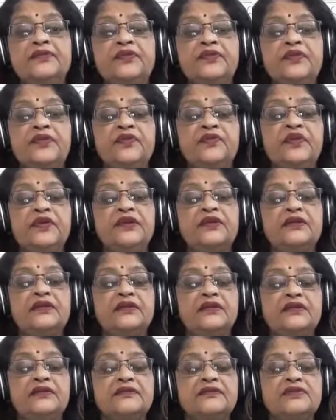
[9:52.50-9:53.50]
when
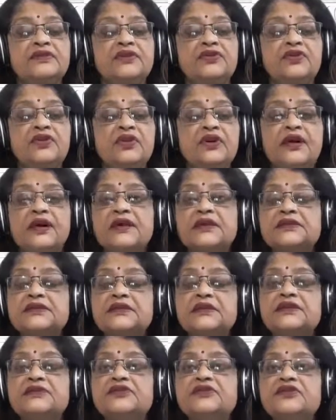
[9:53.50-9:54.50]
Zerol asked
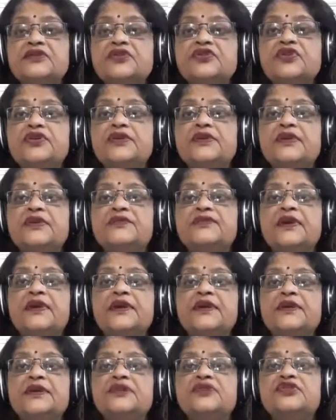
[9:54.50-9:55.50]
intruder that
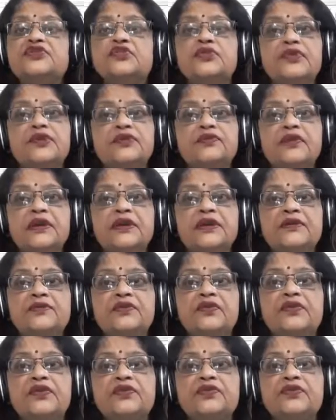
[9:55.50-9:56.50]
why he is doing, why he
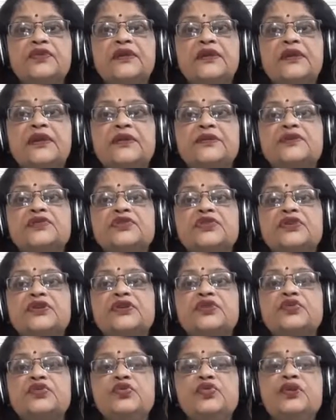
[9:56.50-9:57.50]
want to kill him, so
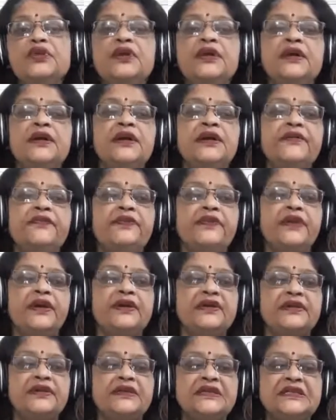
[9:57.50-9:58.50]
he told
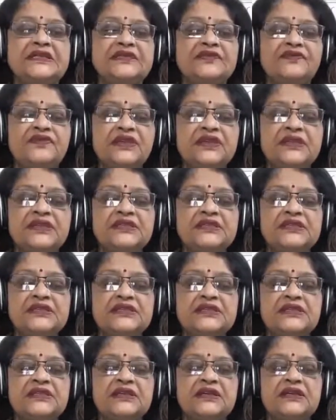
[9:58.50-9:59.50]
that his face,
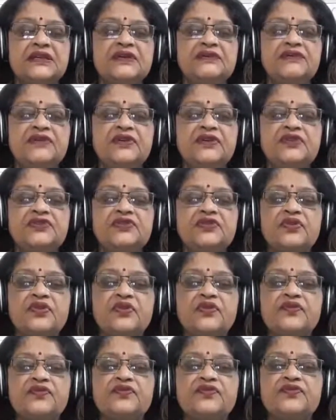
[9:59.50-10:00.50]
the face
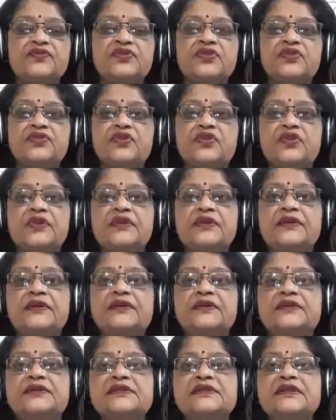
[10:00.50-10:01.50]
of Zerol
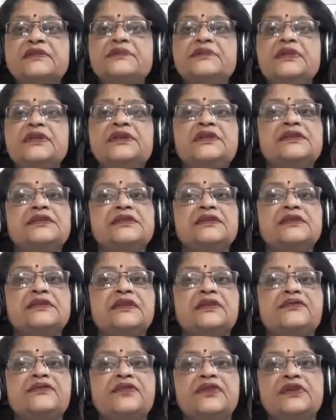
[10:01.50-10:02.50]
resembles
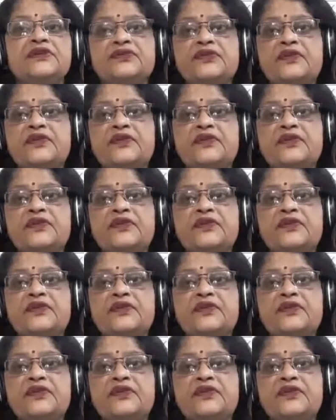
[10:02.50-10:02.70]
the face of